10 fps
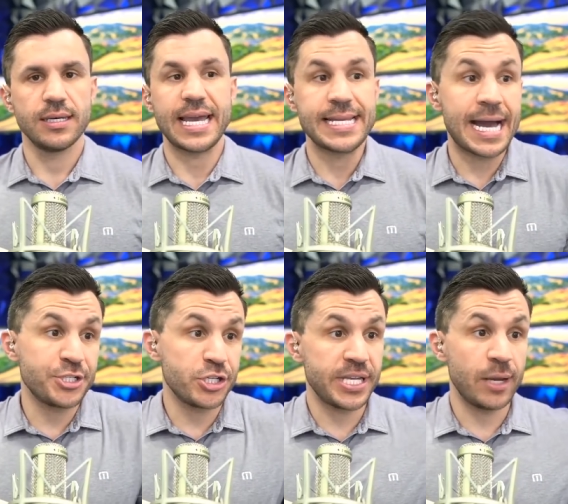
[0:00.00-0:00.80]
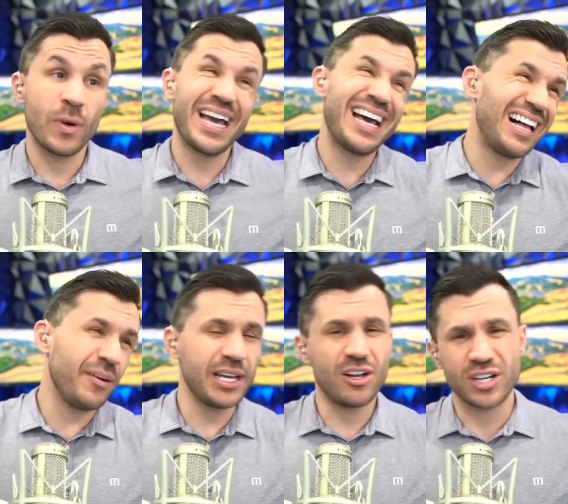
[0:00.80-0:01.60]
and not just saying, well,
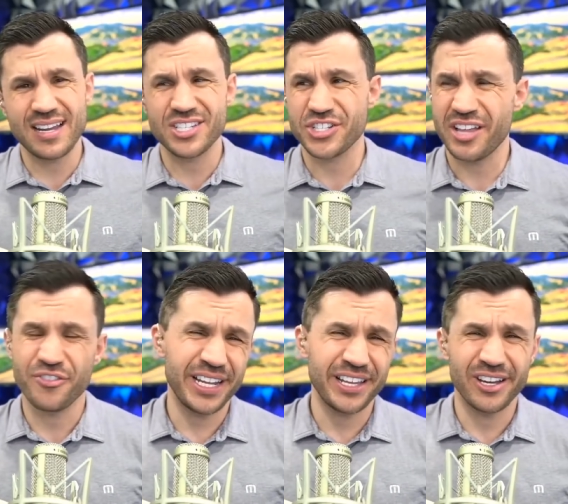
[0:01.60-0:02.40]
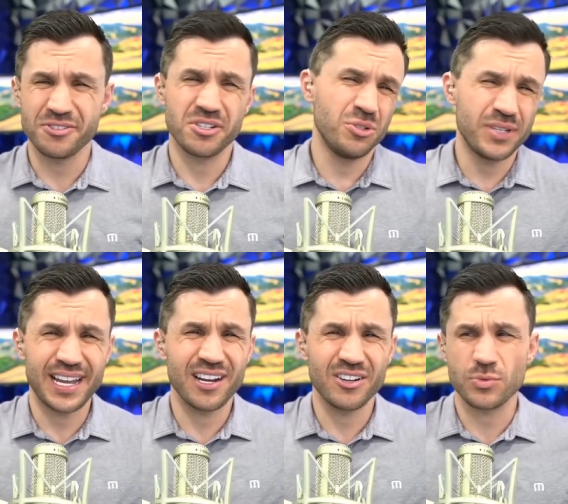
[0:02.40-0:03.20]
we all kind of saw the video, so who
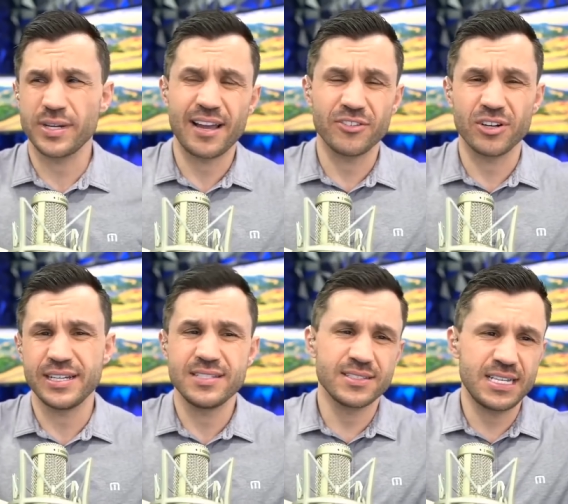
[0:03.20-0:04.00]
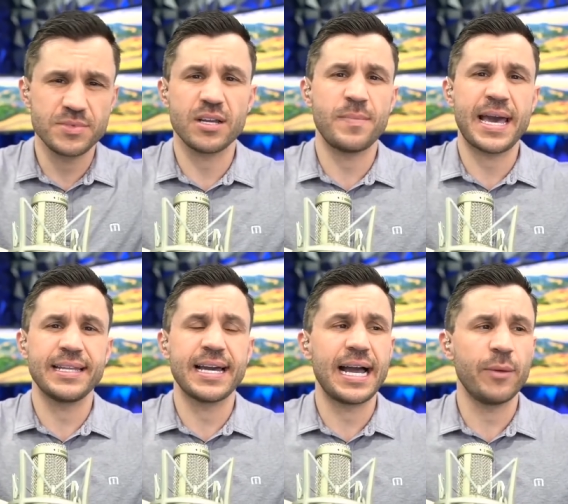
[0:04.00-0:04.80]
cares, whatever. He seems like a bad
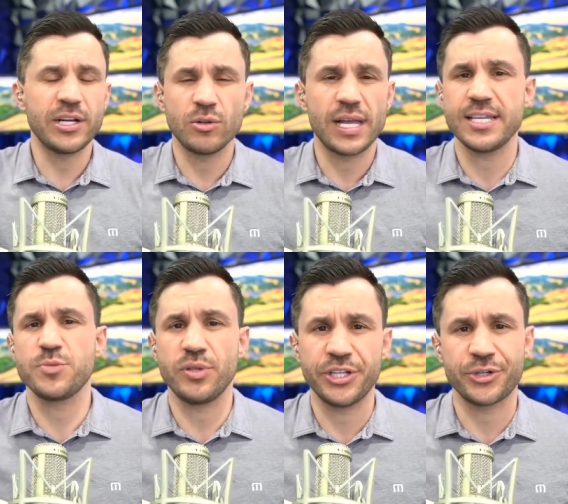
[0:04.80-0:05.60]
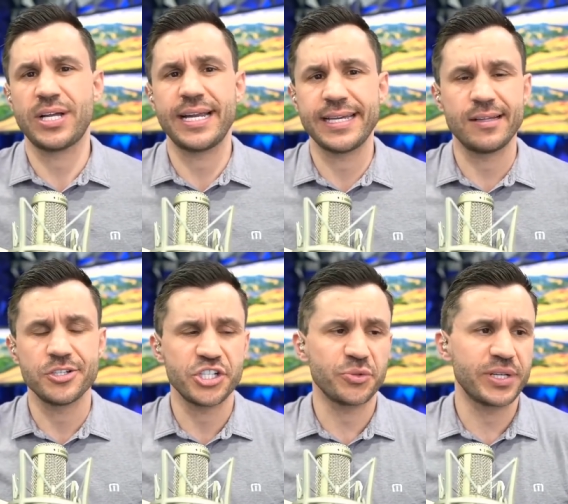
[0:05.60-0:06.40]
guy. We don't like his political
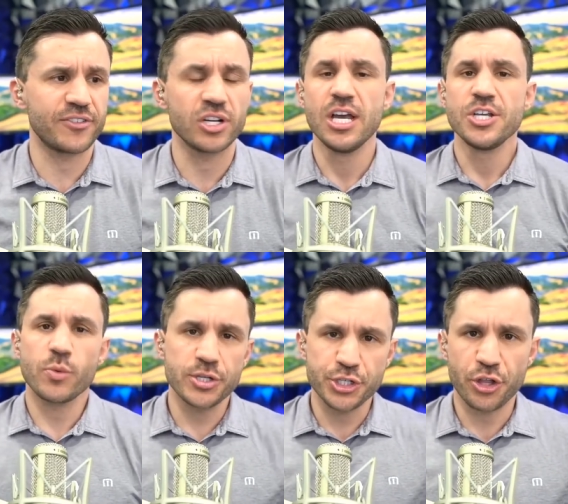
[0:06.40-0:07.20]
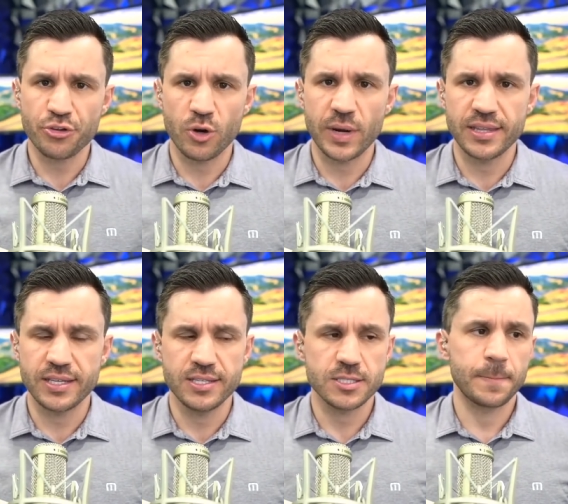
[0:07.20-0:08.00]
ideology or whatever, so we're just going to throw away the
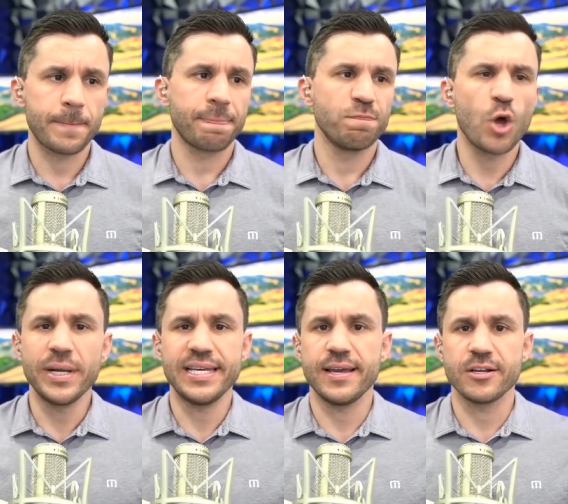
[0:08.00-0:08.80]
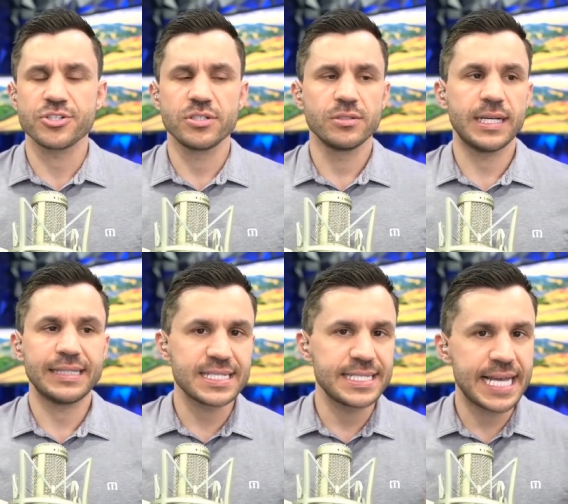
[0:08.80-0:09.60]
keys. Nobody cares, right?
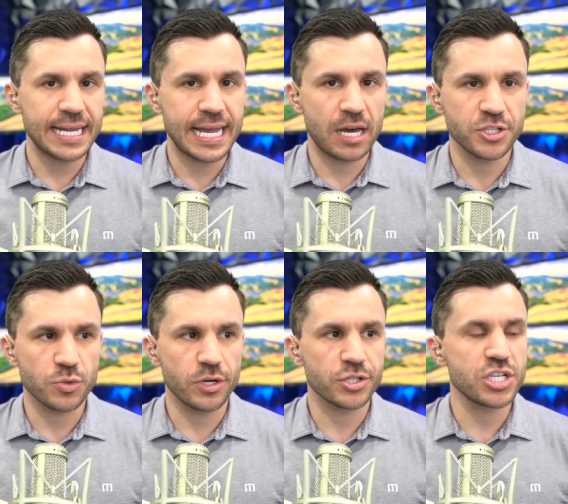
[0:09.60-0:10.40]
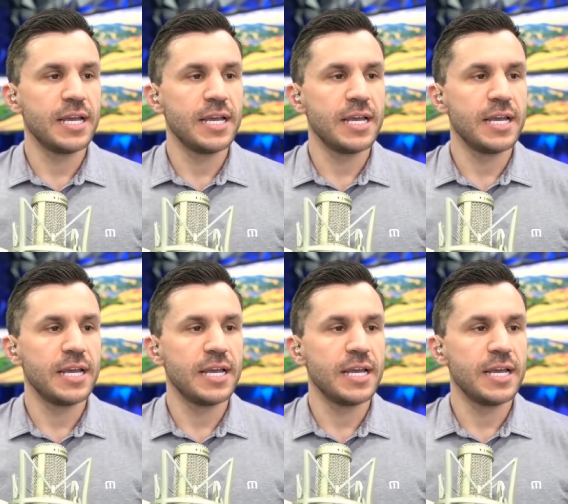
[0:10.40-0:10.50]
That's not how this works.